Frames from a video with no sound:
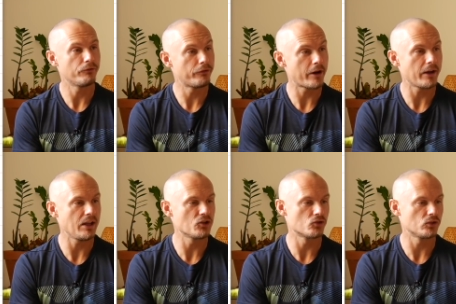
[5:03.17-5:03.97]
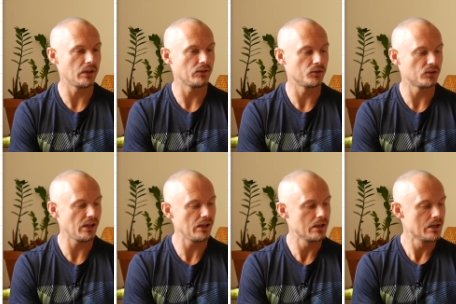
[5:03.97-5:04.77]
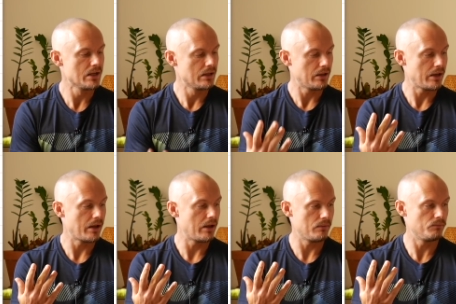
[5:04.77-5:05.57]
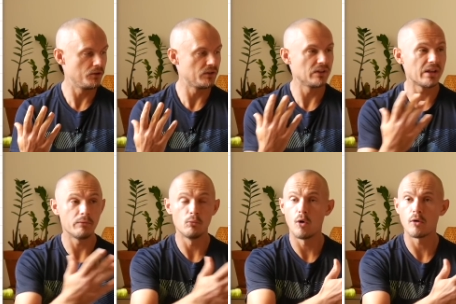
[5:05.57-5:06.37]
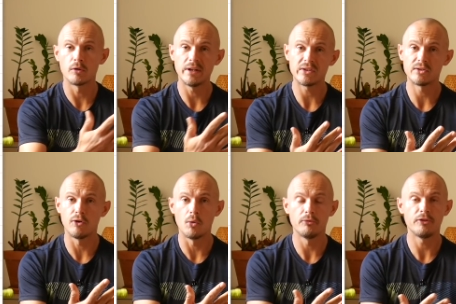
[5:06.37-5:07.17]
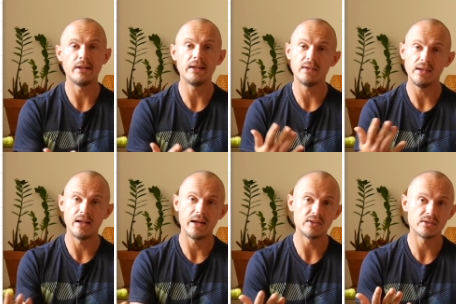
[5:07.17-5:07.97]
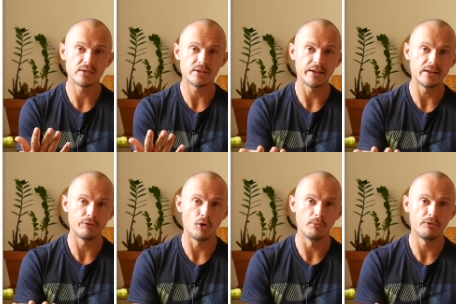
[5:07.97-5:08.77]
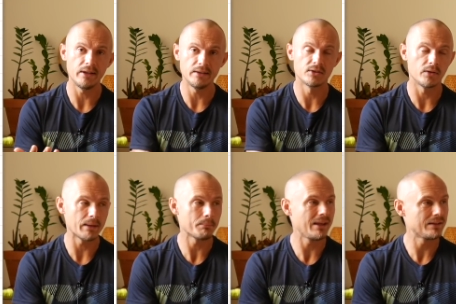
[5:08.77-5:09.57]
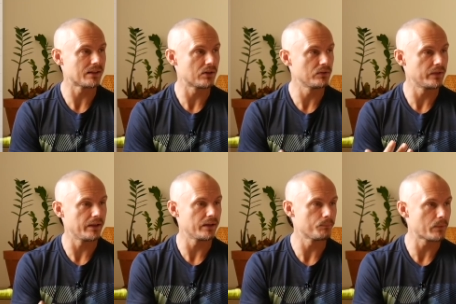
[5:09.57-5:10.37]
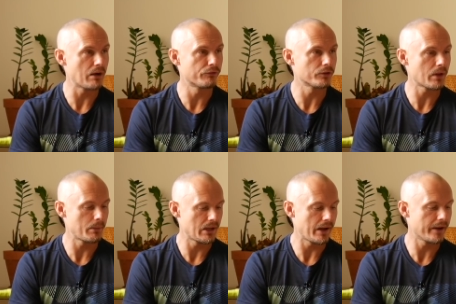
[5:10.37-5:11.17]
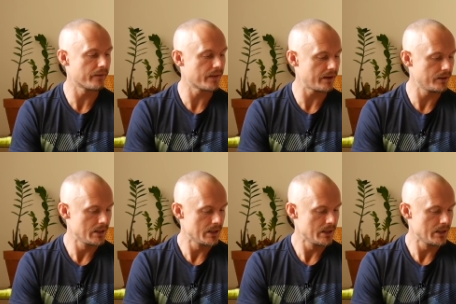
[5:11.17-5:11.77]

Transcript: Very interesting to see. Does this have more or less foam filling? The Iga is slightly foam filled, so that makes the comfort a bit higher there.